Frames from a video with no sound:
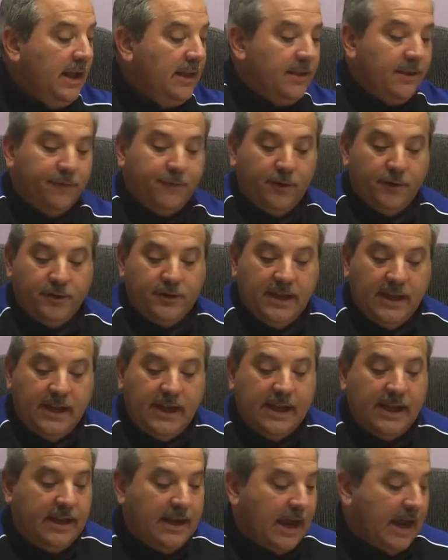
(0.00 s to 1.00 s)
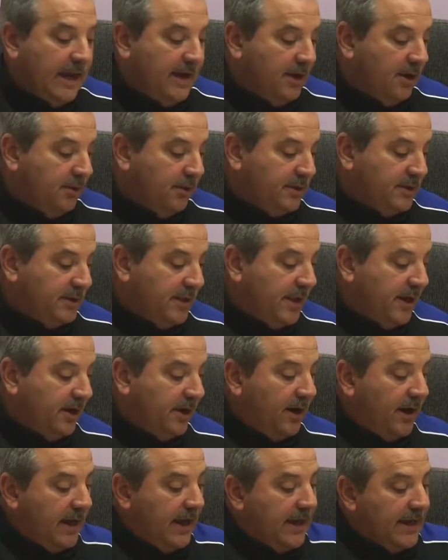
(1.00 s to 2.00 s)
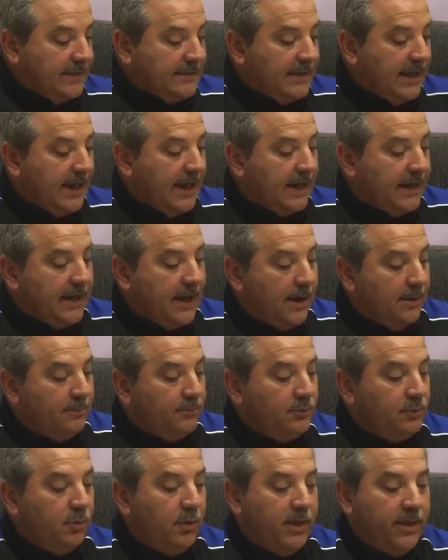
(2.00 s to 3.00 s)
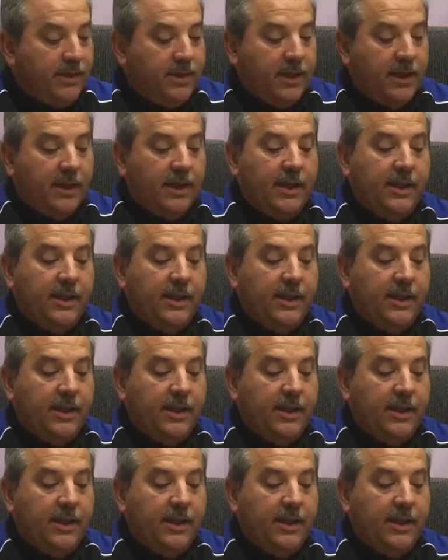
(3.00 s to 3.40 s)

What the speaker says: The first thing that I noticed there is that it comes with